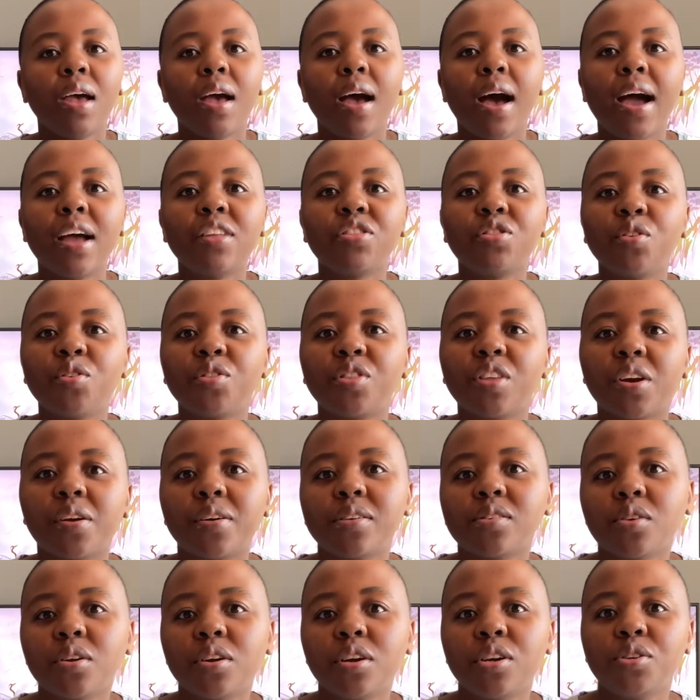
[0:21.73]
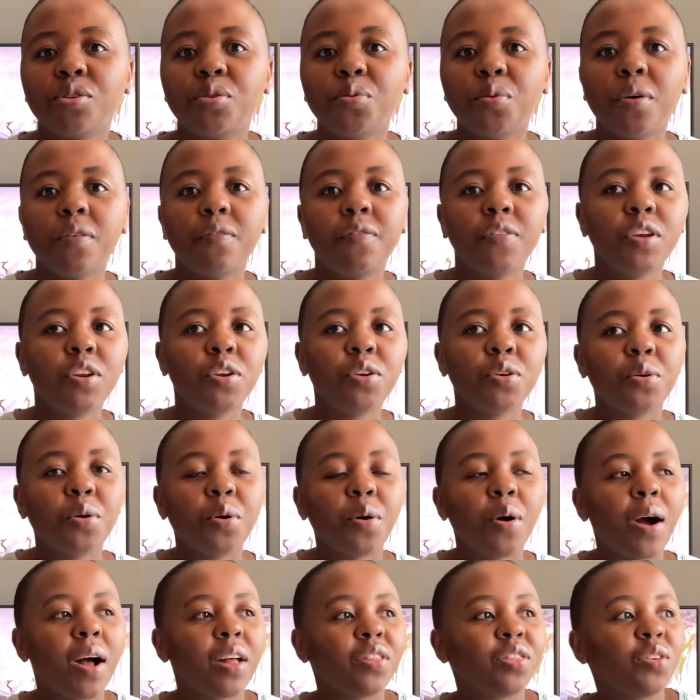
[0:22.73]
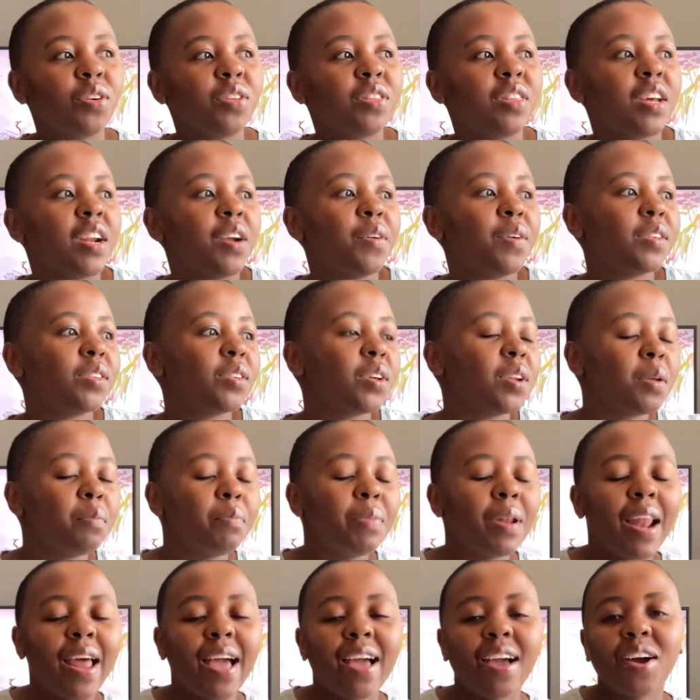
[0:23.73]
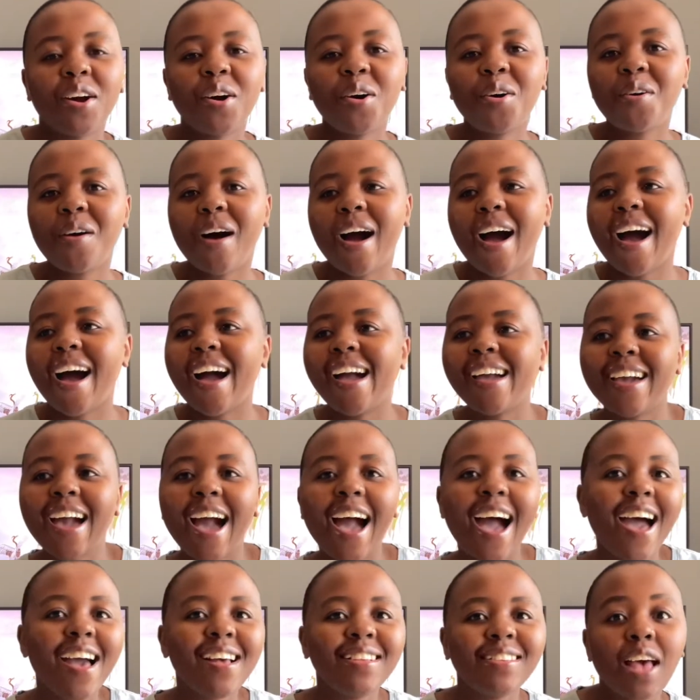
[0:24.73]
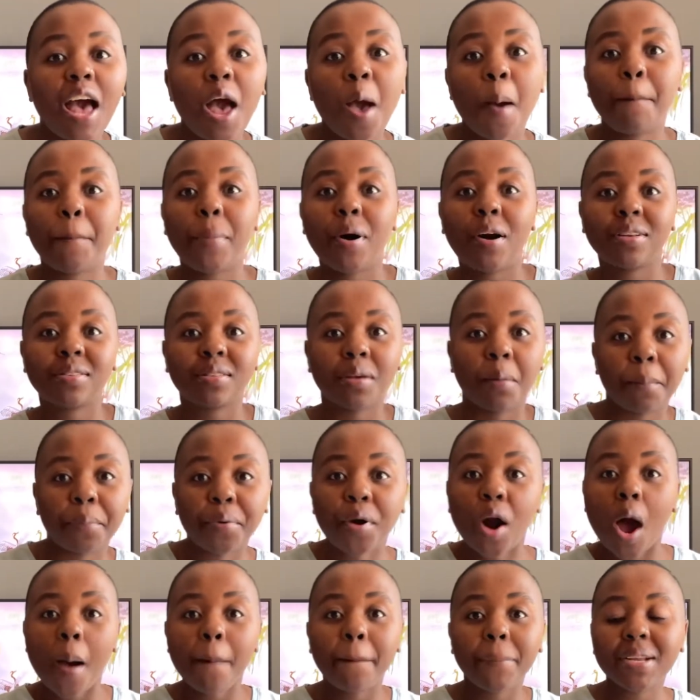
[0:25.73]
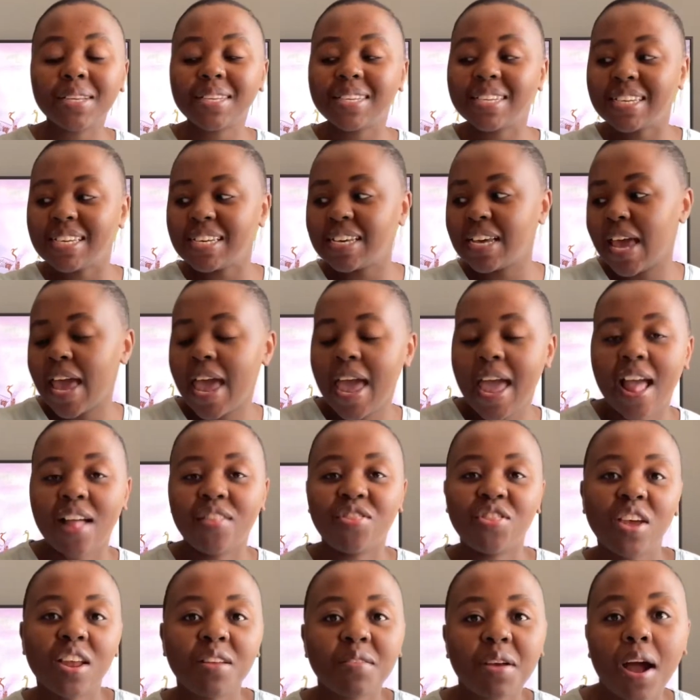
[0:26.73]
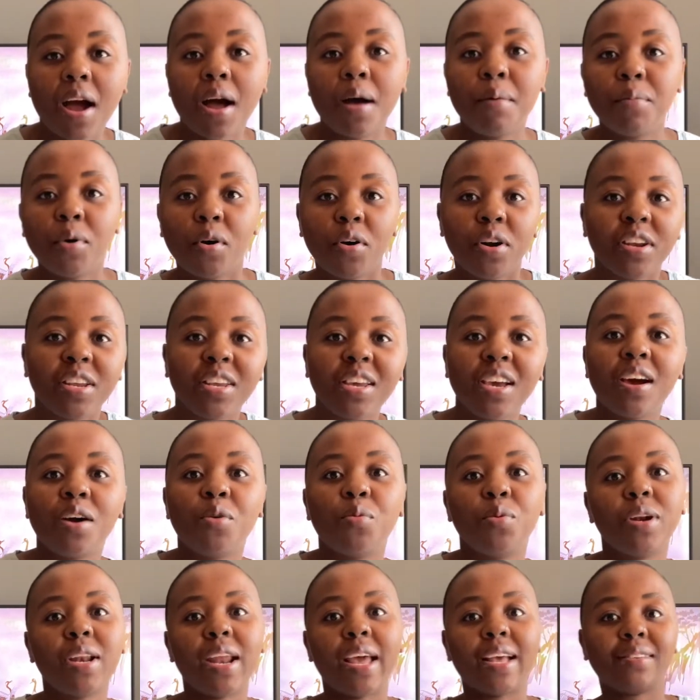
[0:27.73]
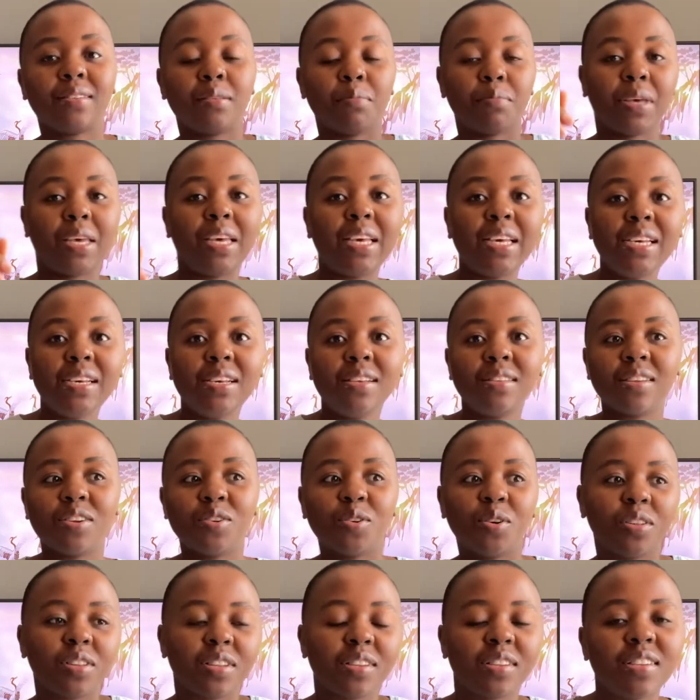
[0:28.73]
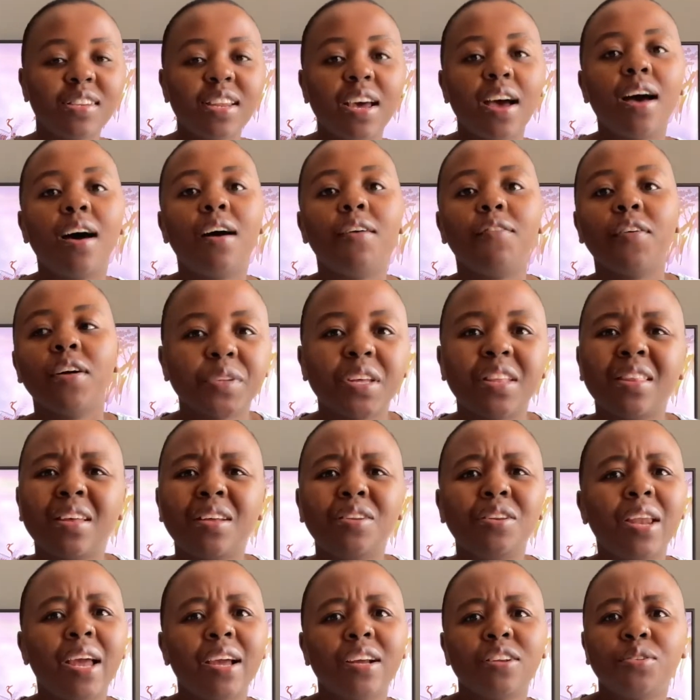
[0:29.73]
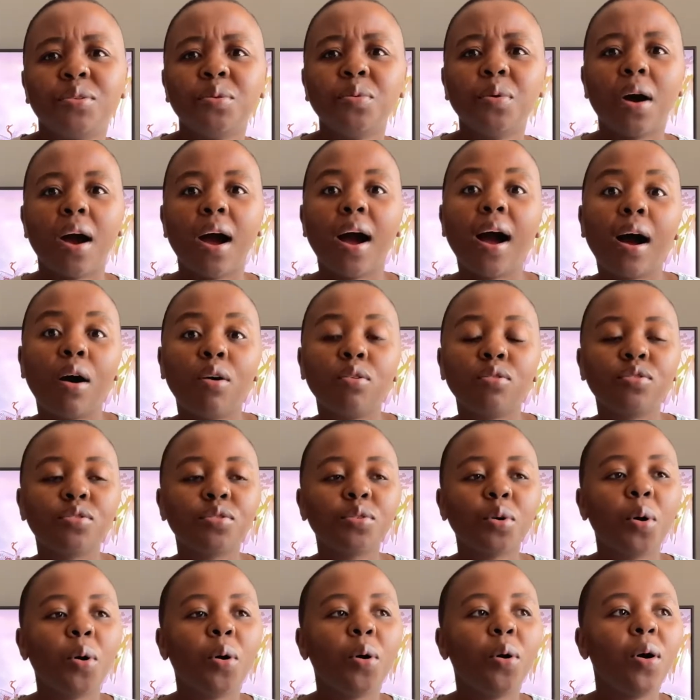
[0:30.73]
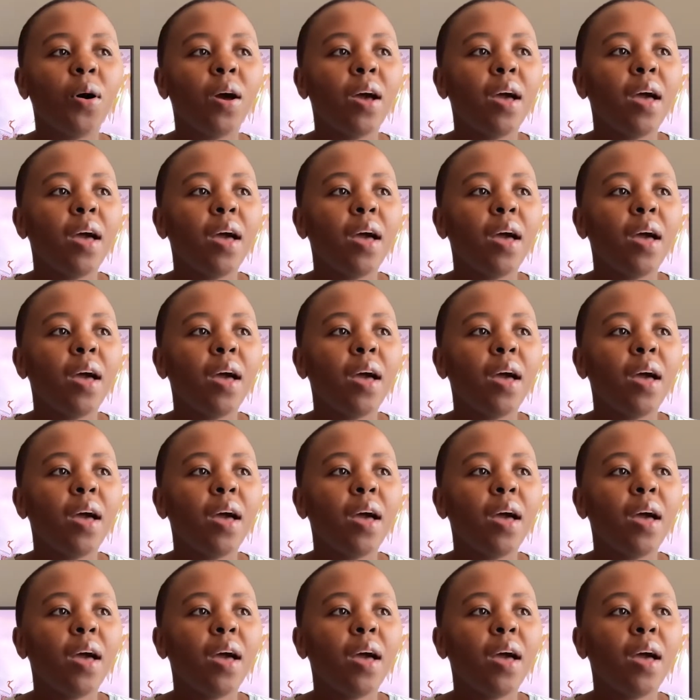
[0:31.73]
I thought that I was gonna do a video. I thought that I was gonna be like, oh hi guys, I bought some property, and then come on here with like some keys and all the stuff, and then like do a house tour.